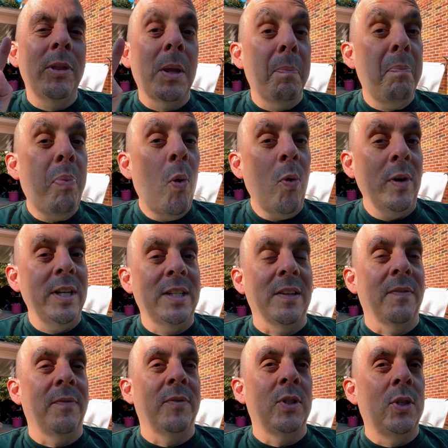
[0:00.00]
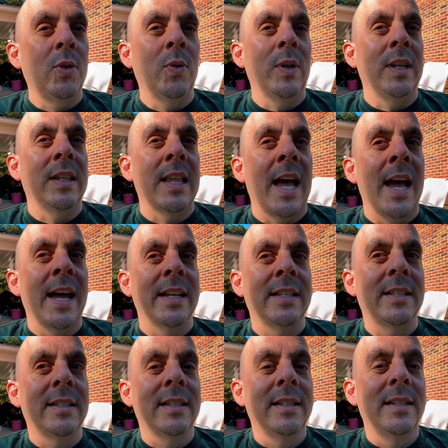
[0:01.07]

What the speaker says: the point of doing that,